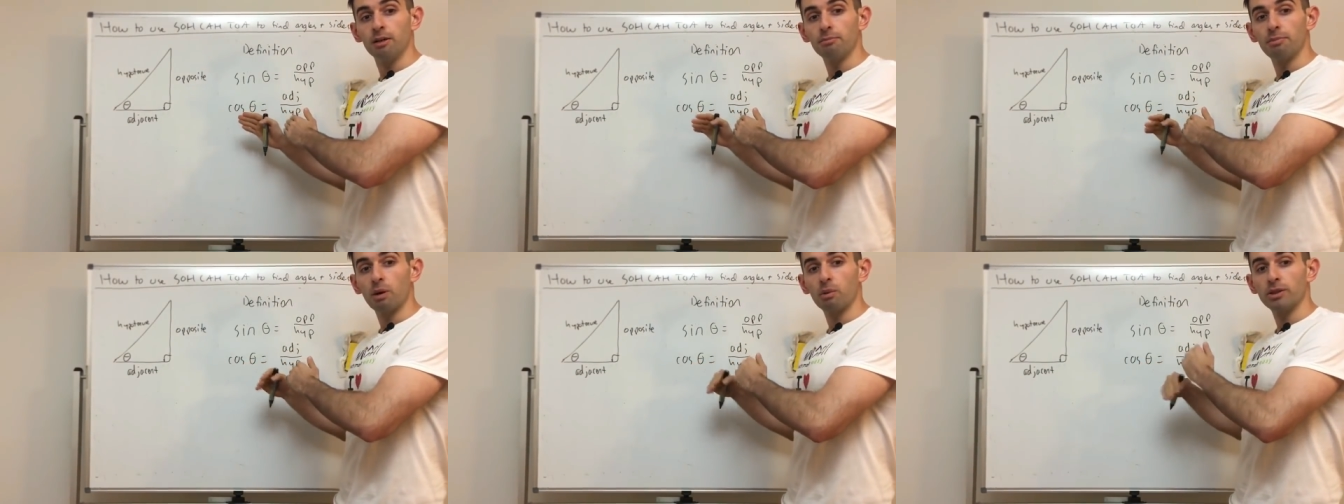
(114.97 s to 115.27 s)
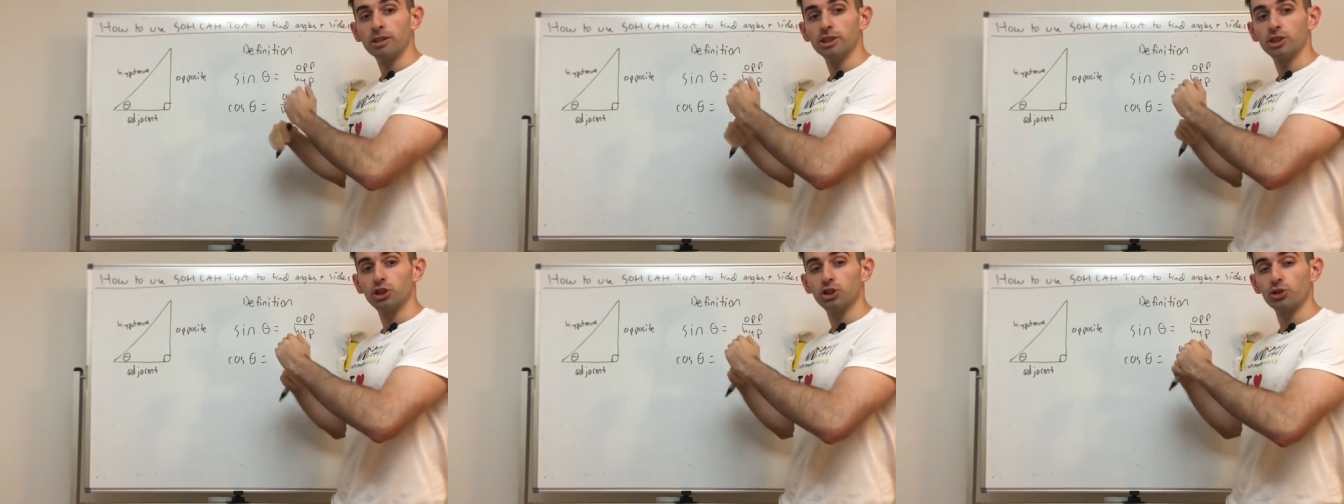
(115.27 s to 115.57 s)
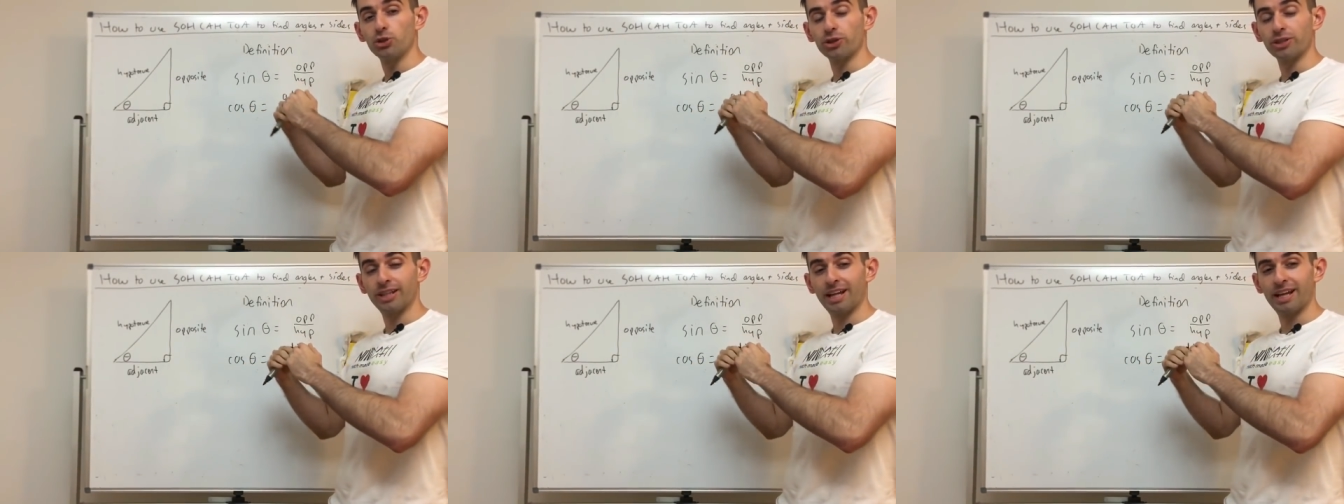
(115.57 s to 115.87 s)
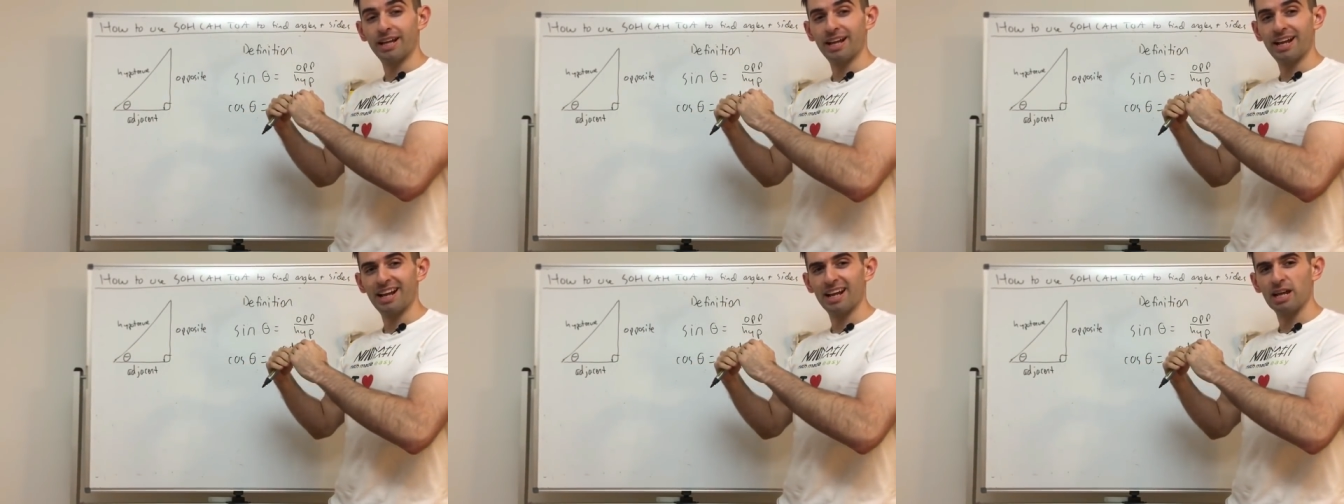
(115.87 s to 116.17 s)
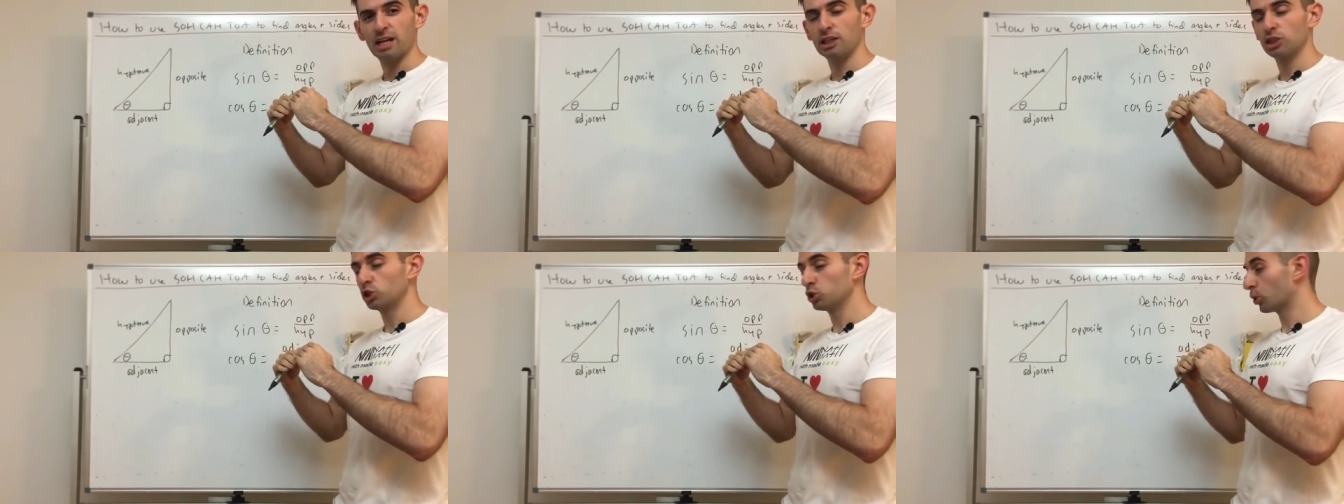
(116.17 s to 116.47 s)
but we just shorten
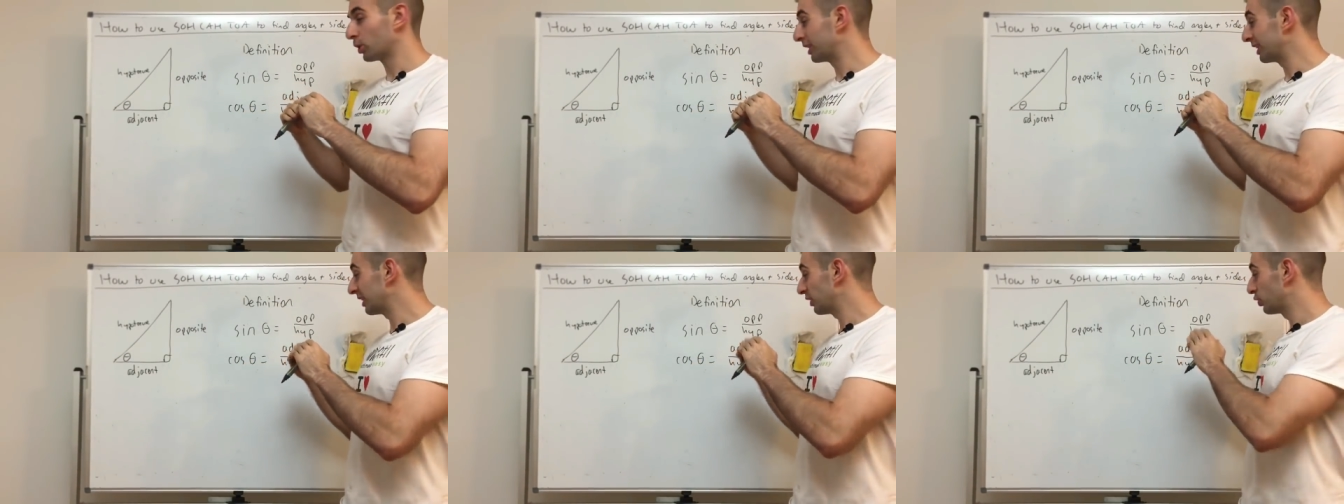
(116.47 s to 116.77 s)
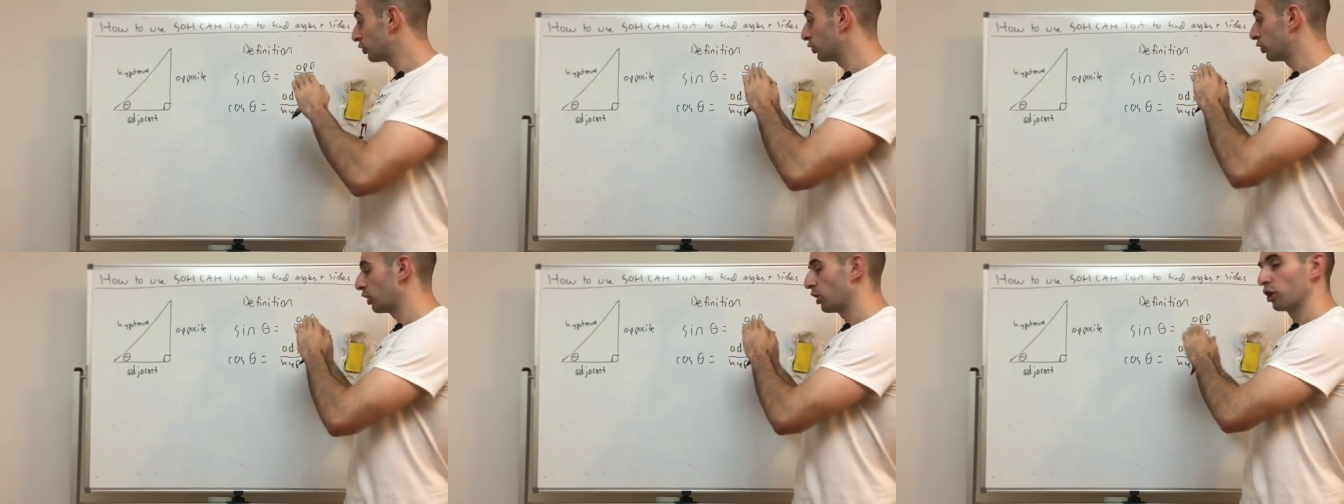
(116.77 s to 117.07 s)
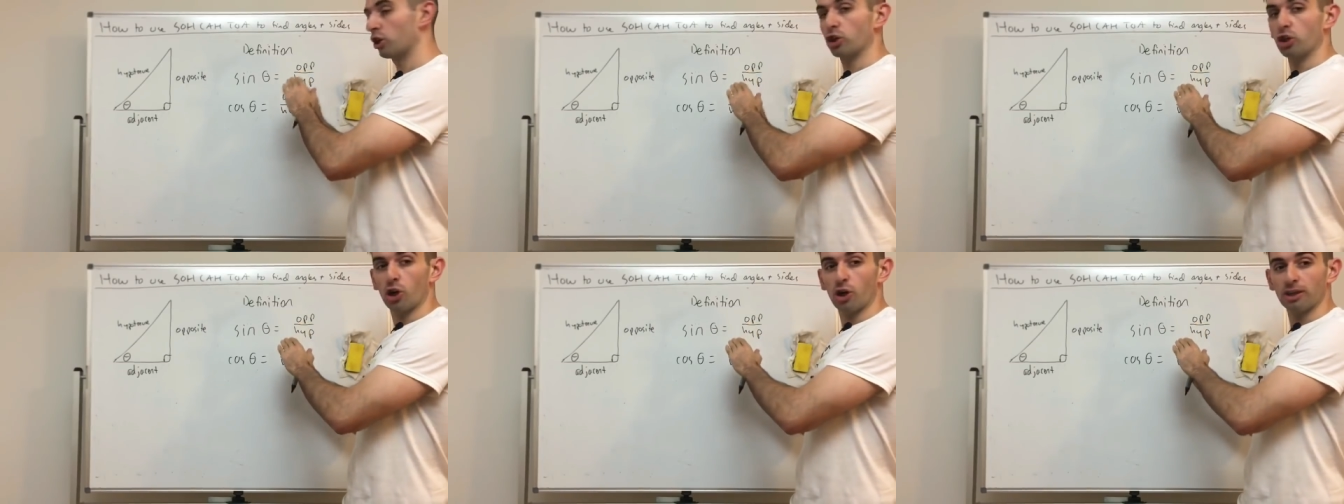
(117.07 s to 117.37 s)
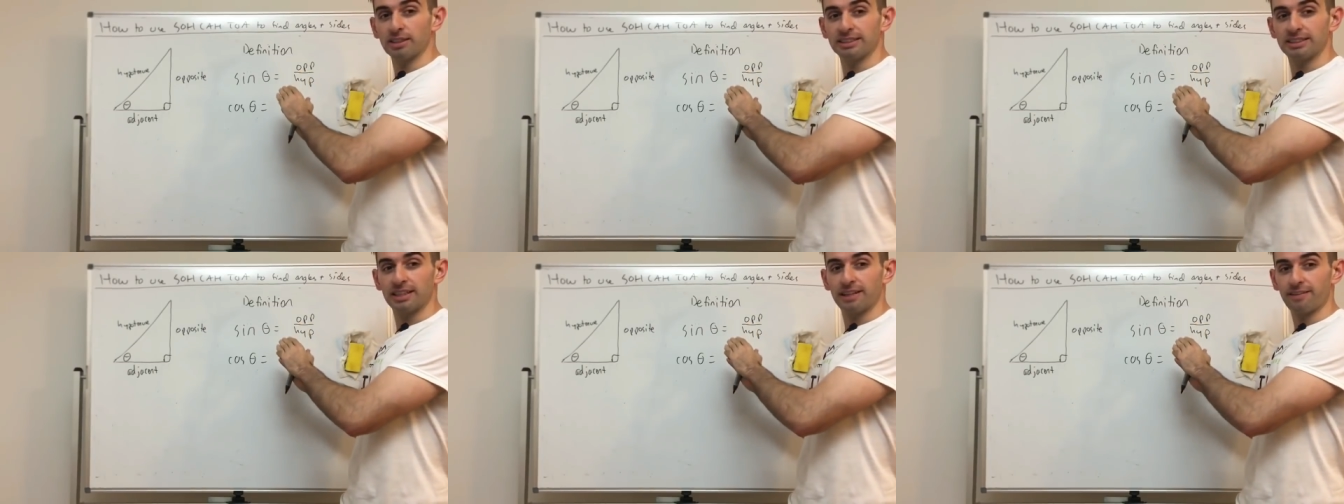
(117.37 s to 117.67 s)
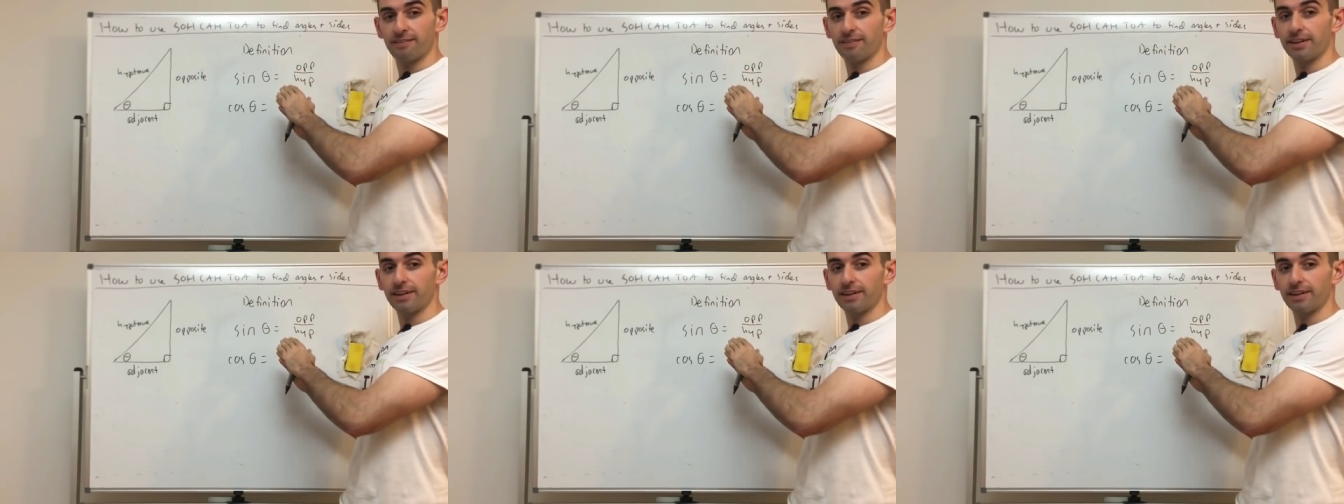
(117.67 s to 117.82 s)
it to cos